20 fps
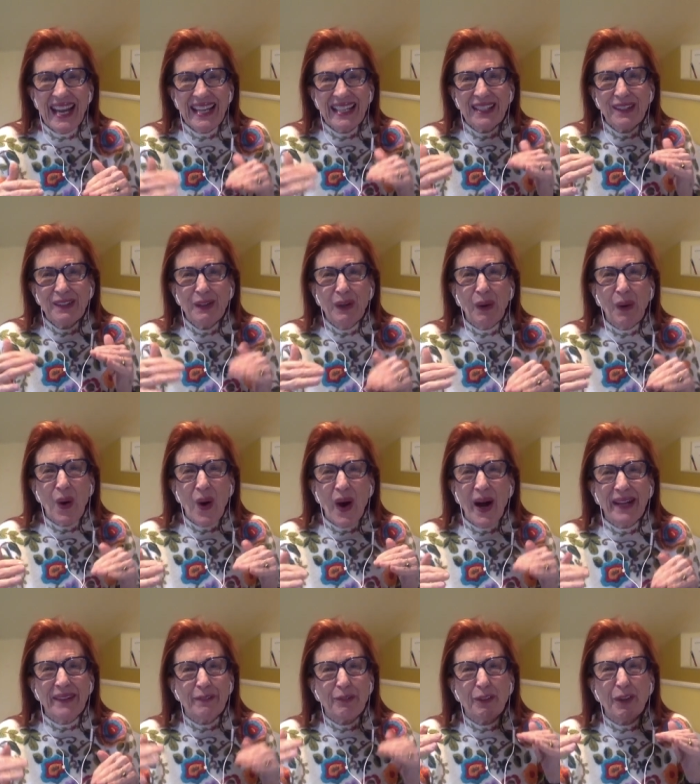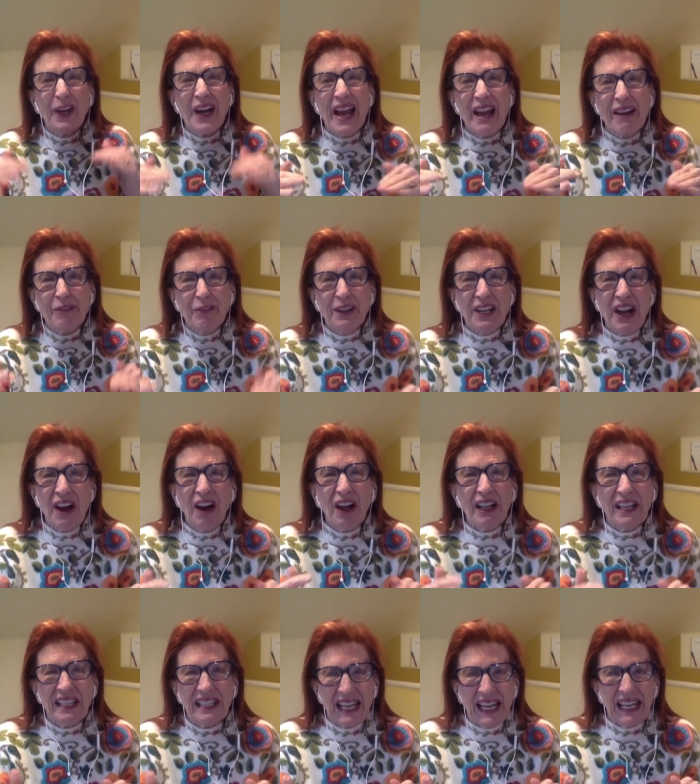it can go on for every
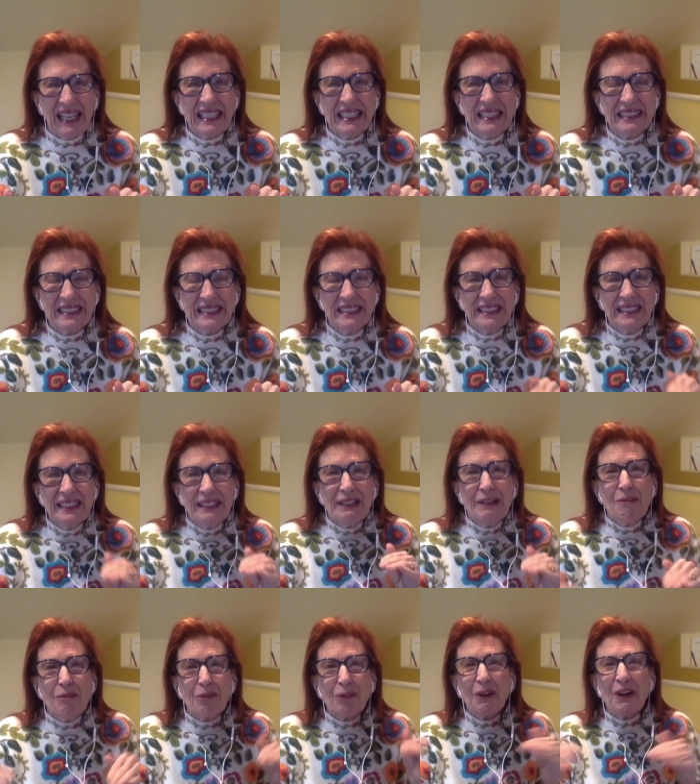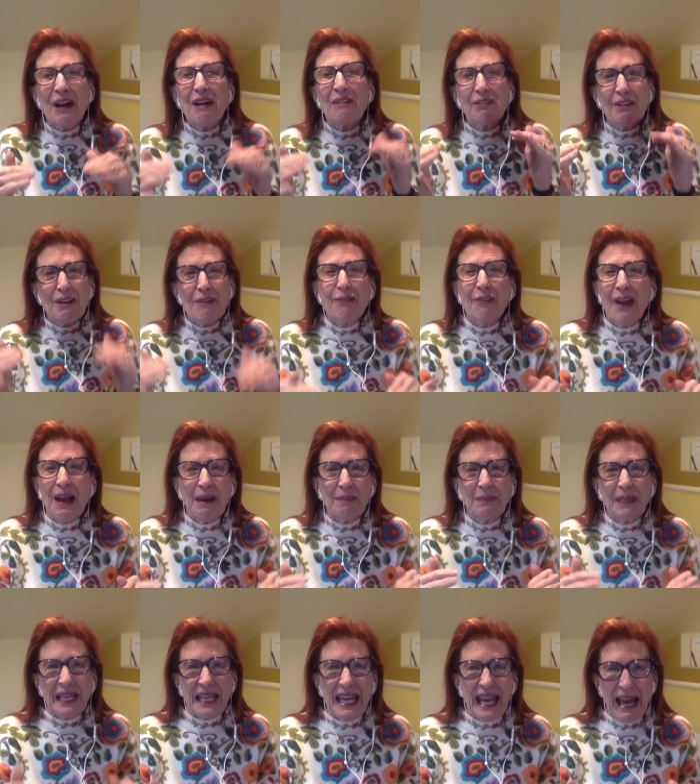holiday, for every
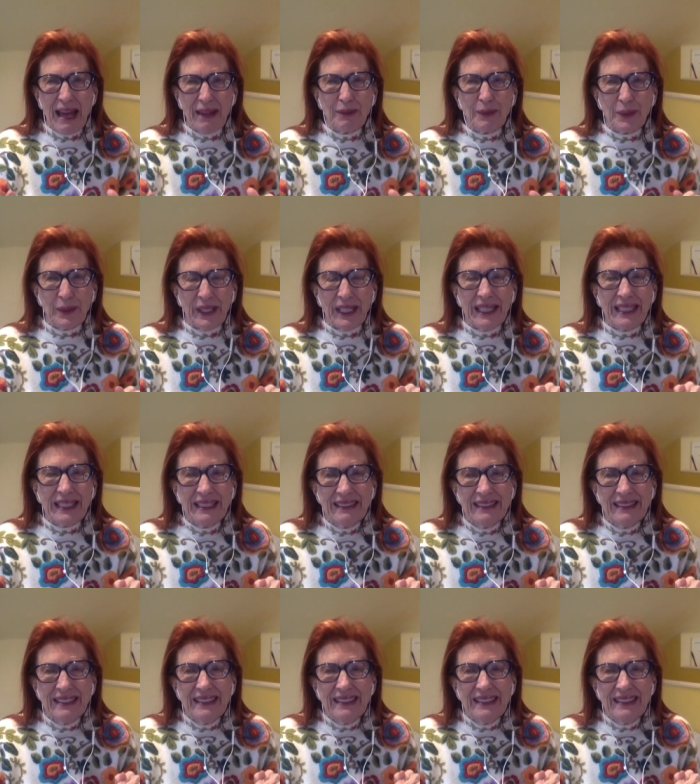family gathering,